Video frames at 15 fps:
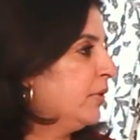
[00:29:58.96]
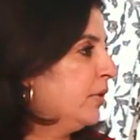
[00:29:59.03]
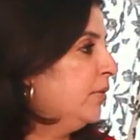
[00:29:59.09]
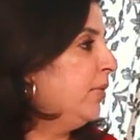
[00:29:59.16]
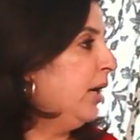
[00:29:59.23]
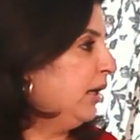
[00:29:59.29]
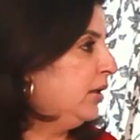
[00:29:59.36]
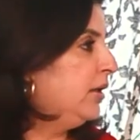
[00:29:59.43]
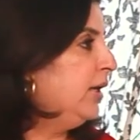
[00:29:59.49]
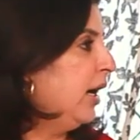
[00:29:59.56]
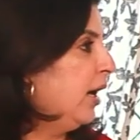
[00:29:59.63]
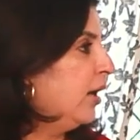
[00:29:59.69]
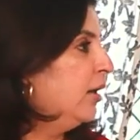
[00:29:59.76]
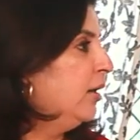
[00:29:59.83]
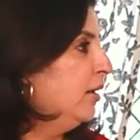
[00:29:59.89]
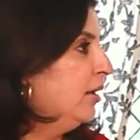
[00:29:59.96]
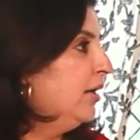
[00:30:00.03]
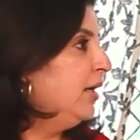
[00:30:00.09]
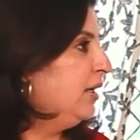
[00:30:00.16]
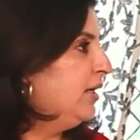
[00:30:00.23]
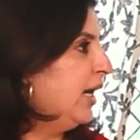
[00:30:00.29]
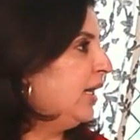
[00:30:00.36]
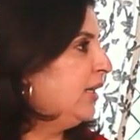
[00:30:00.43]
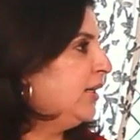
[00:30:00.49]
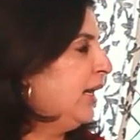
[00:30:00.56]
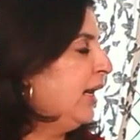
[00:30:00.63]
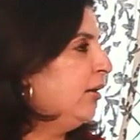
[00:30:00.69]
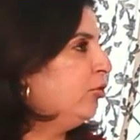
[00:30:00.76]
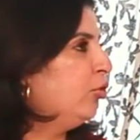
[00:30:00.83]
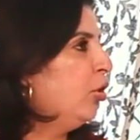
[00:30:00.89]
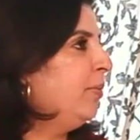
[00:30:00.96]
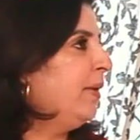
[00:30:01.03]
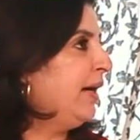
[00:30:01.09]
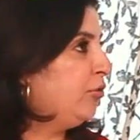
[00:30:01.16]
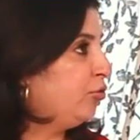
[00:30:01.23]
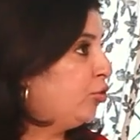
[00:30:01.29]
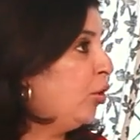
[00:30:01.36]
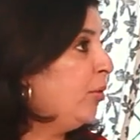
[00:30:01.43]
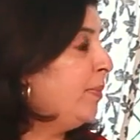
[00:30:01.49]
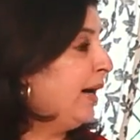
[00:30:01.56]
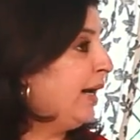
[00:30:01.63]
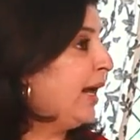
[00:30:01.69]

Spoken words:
But yeah, it does. And but